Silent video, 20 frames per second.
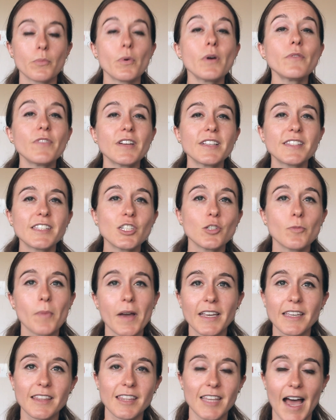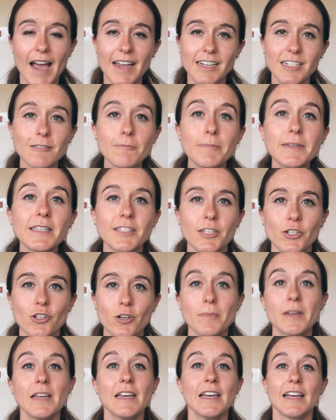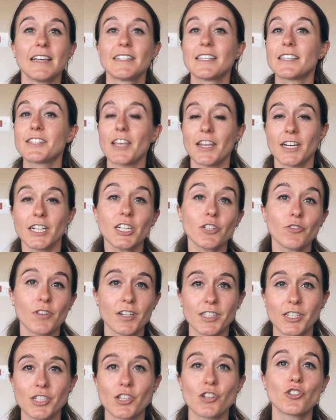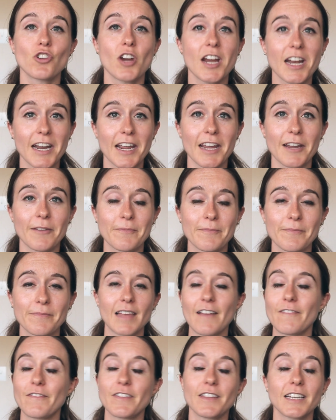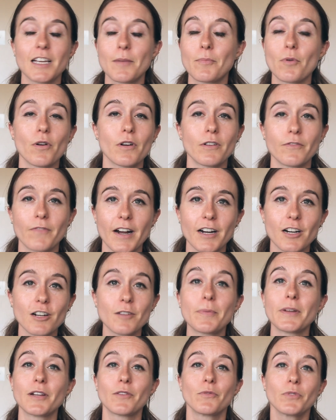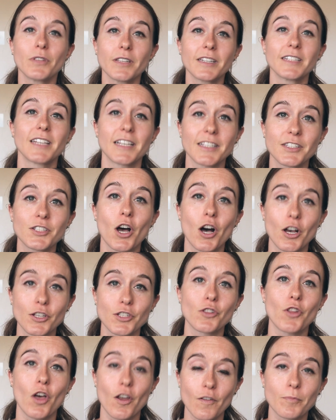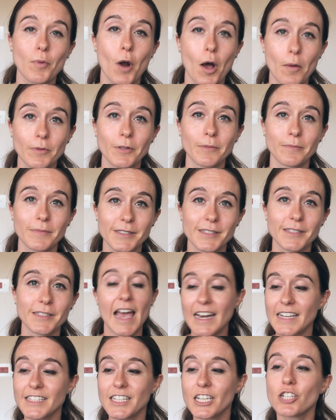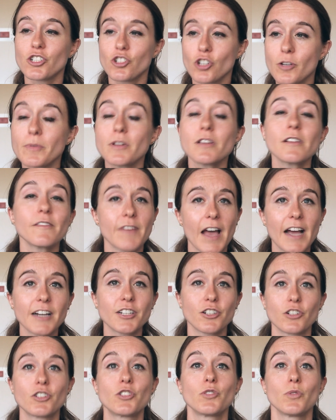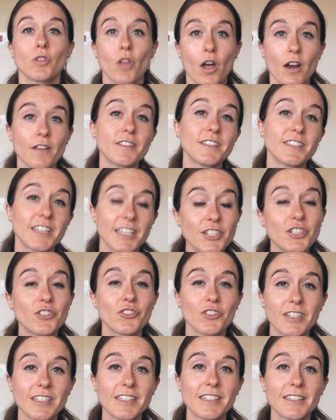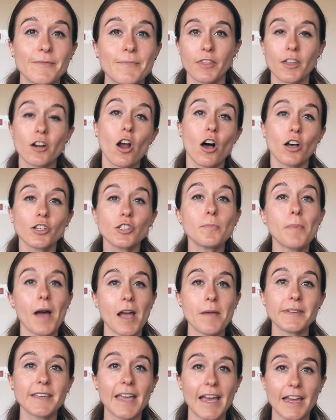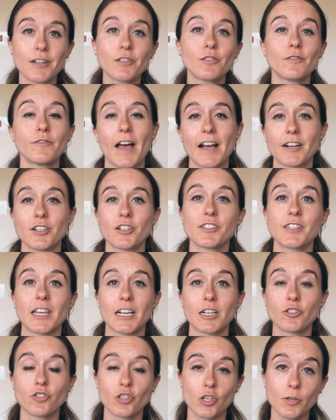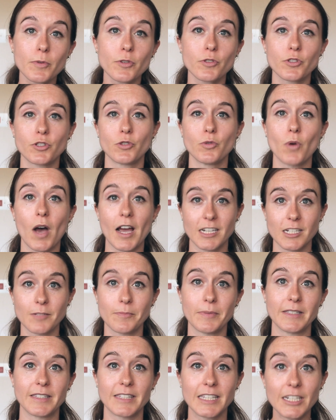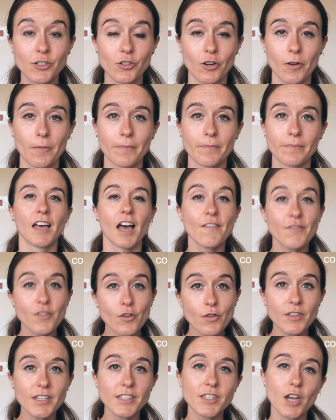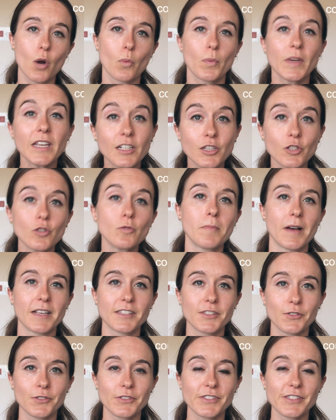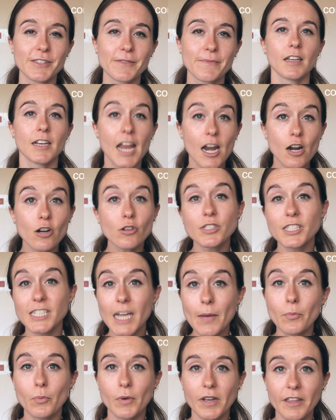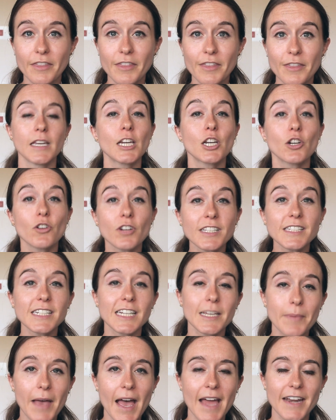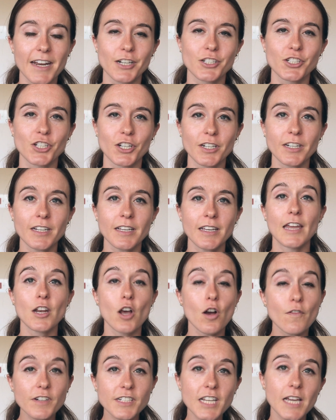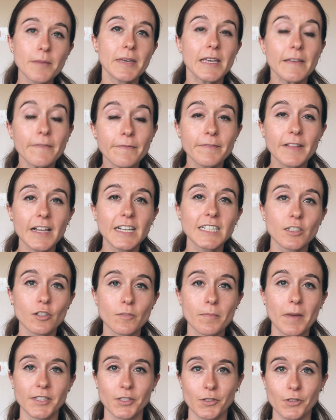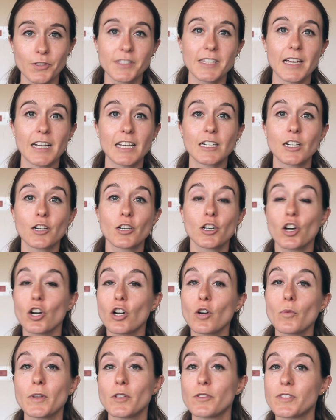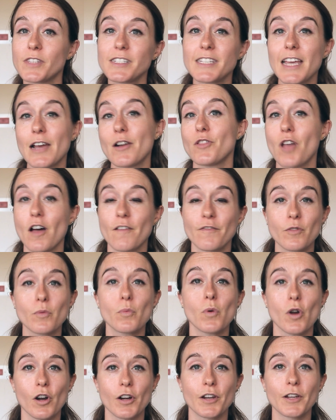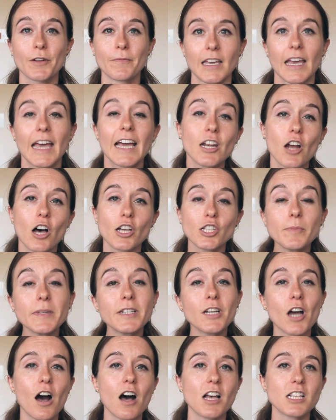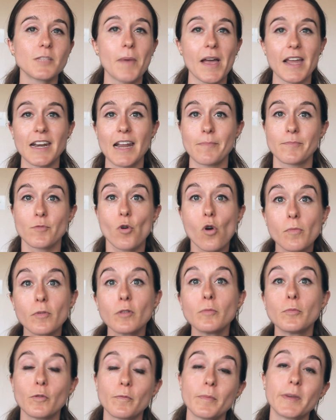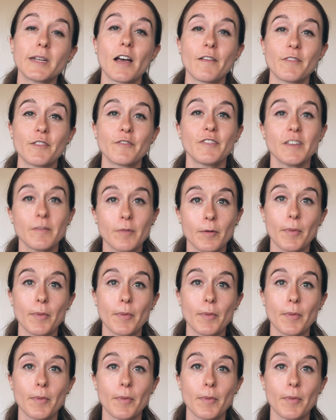One reason you might get the ITB syndrome is a sudden increase in your training. I feel like a broken record, but it really does cause a lot of problems and is a contributing factor to a lot of these injuries. There are also biomechanical factors that contribute to ITB syndrome. A few of these are weak glute muscles, narrow step width, increased hip adduction, and overtype hip flexor muscles that can occur when you sit down a lot for work. It can also be caused by an abnormal movement of the femur